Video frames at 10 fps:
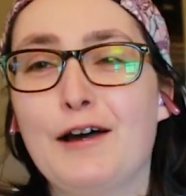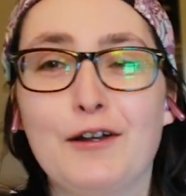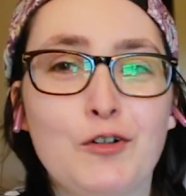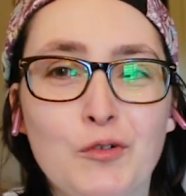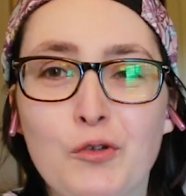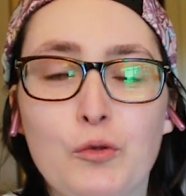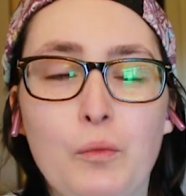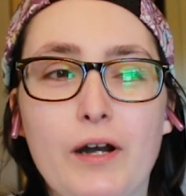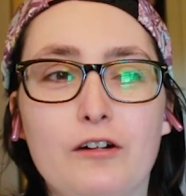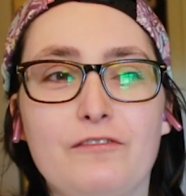not a Ruth
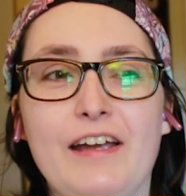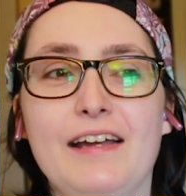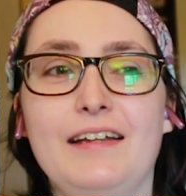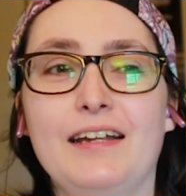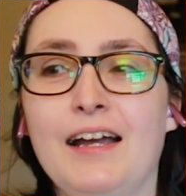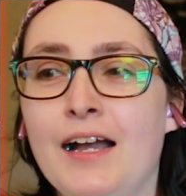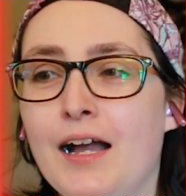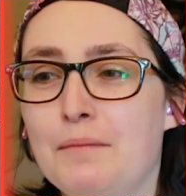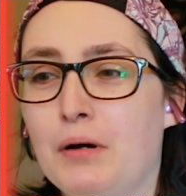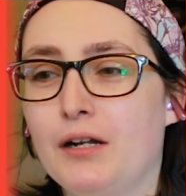Ware fan,
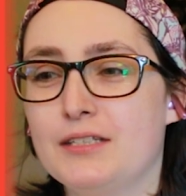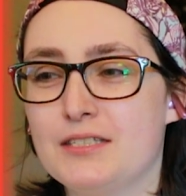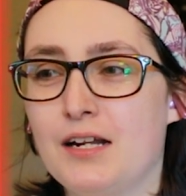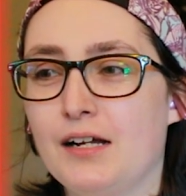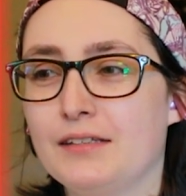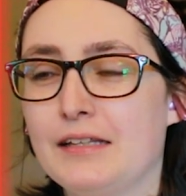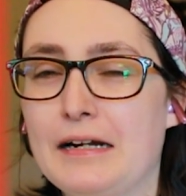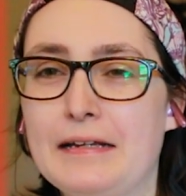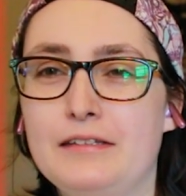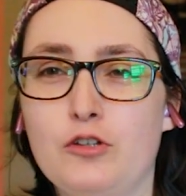but it's not that
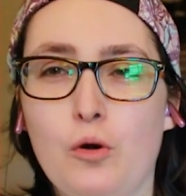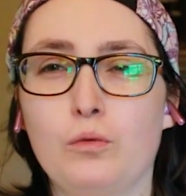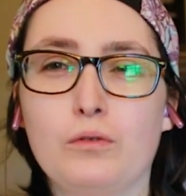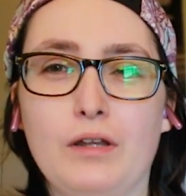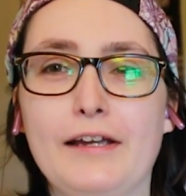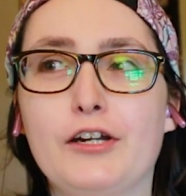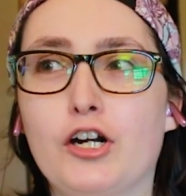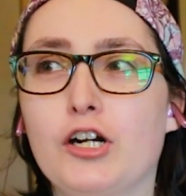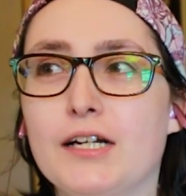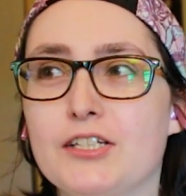I don't like her,